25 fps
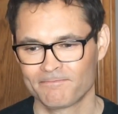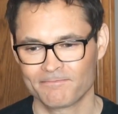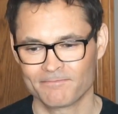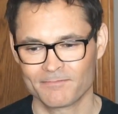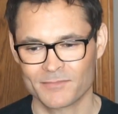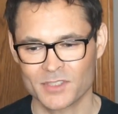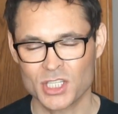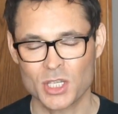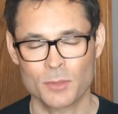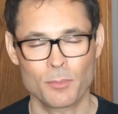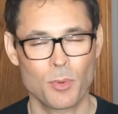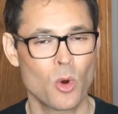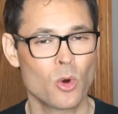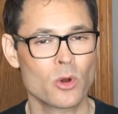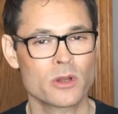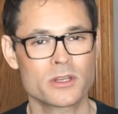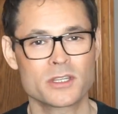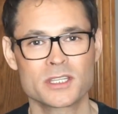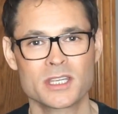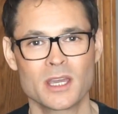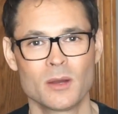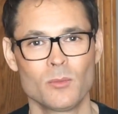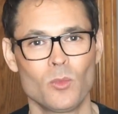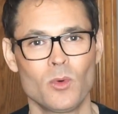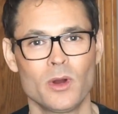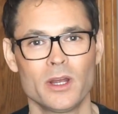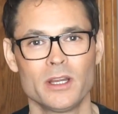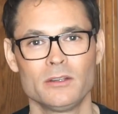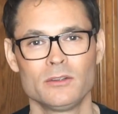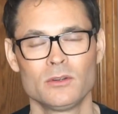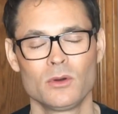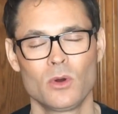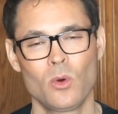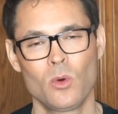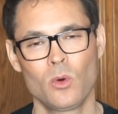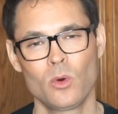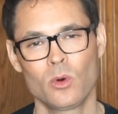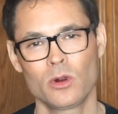support someone,
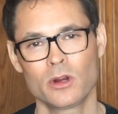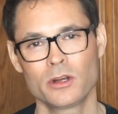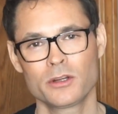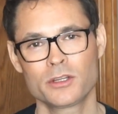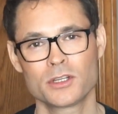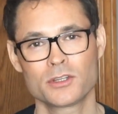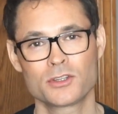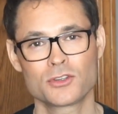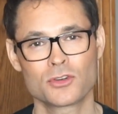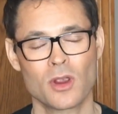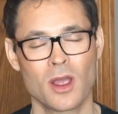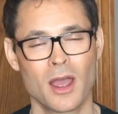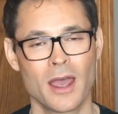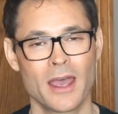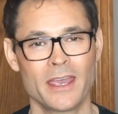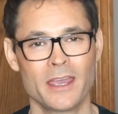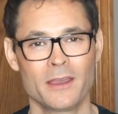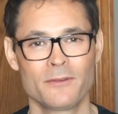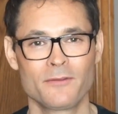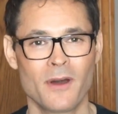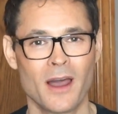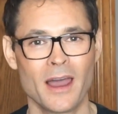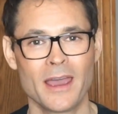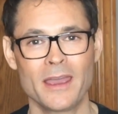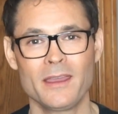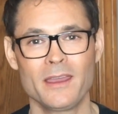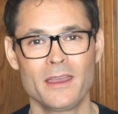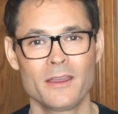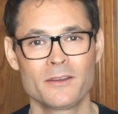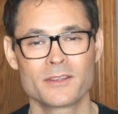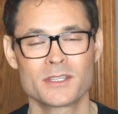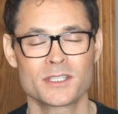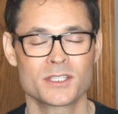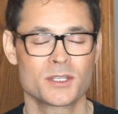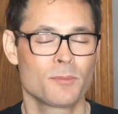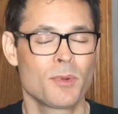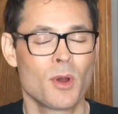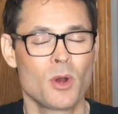or to try,
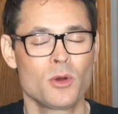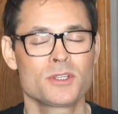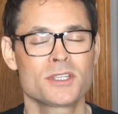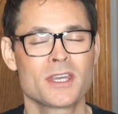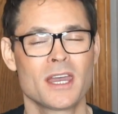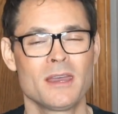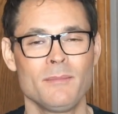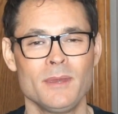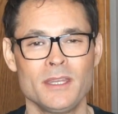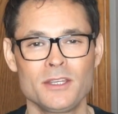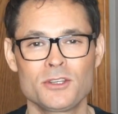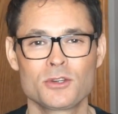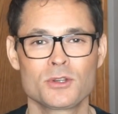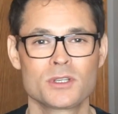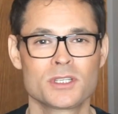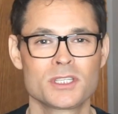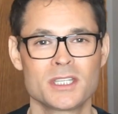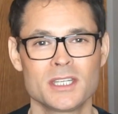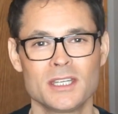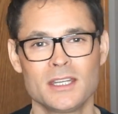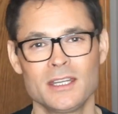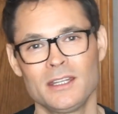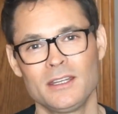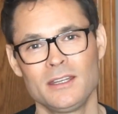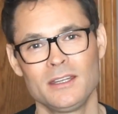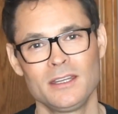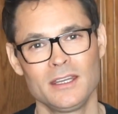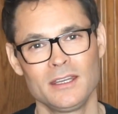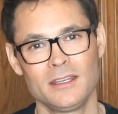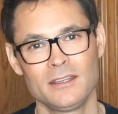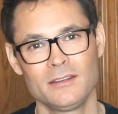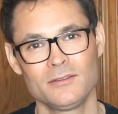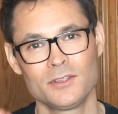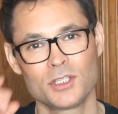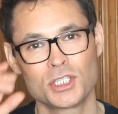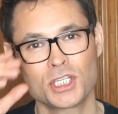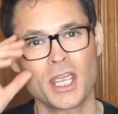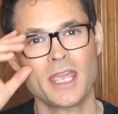suppose I'm interested
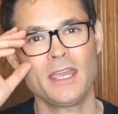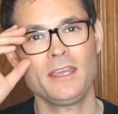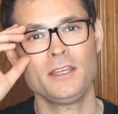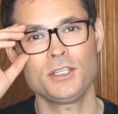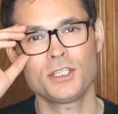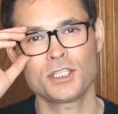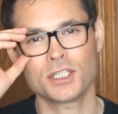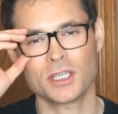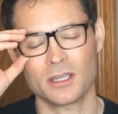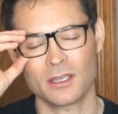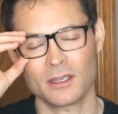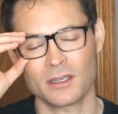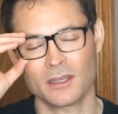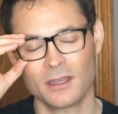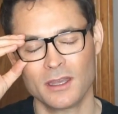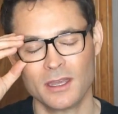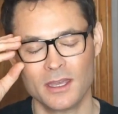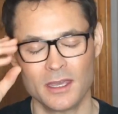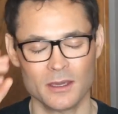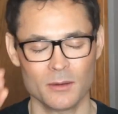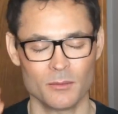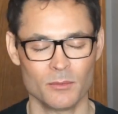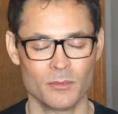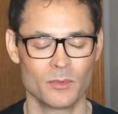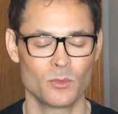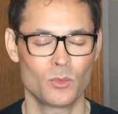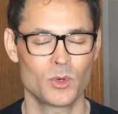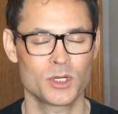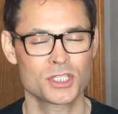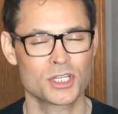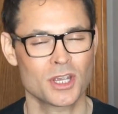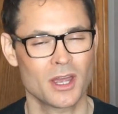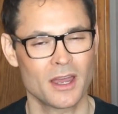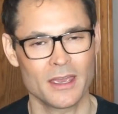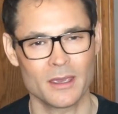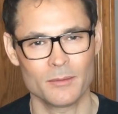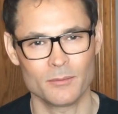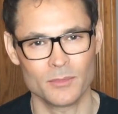in changing him, which
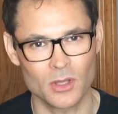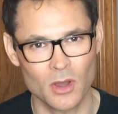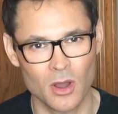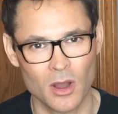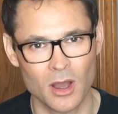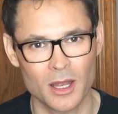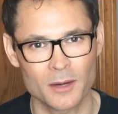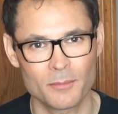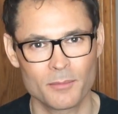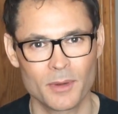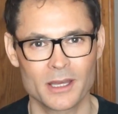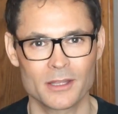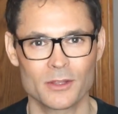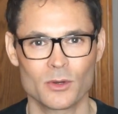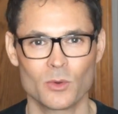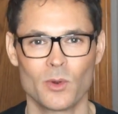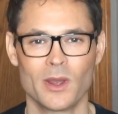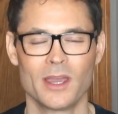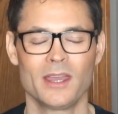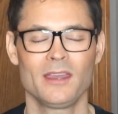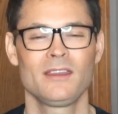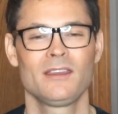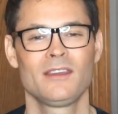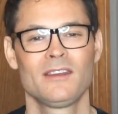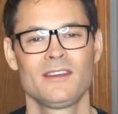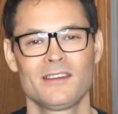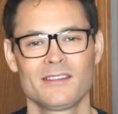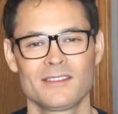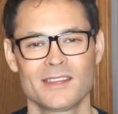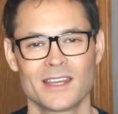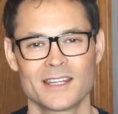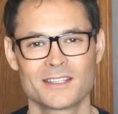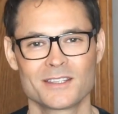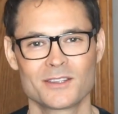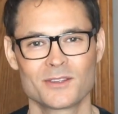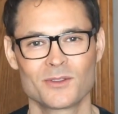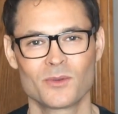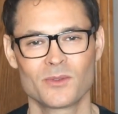I am not, by the way.
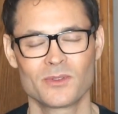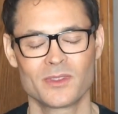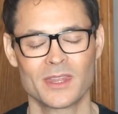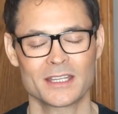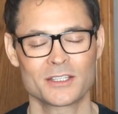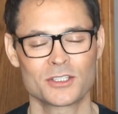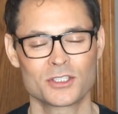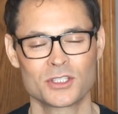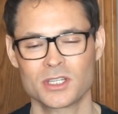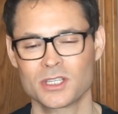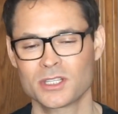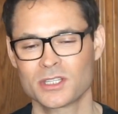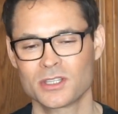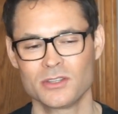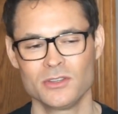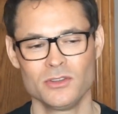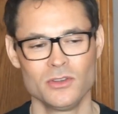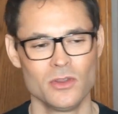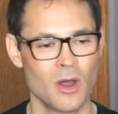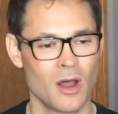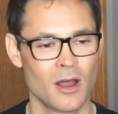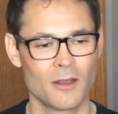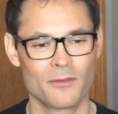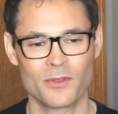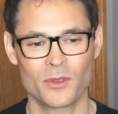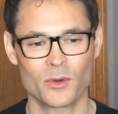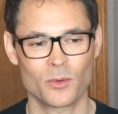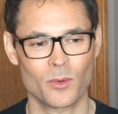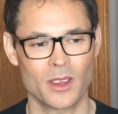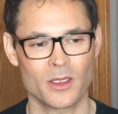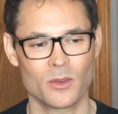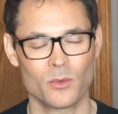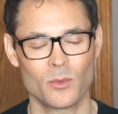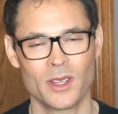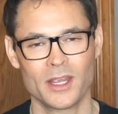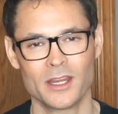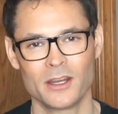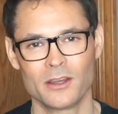That's just not the
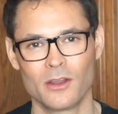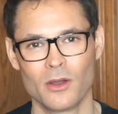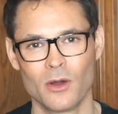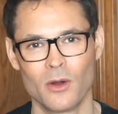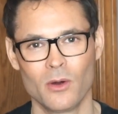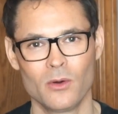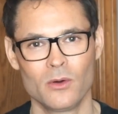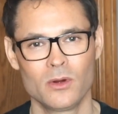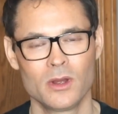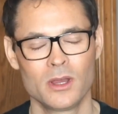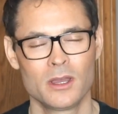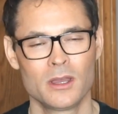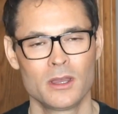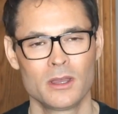right way to go.